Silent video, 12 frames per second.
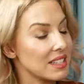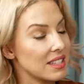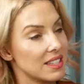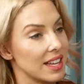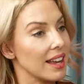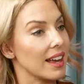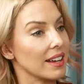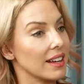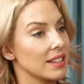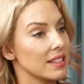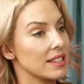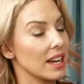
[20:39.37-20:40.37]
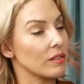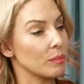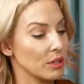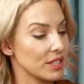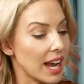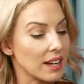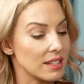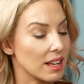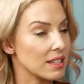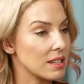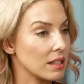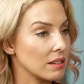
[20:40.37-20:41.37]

sick instead of protects us and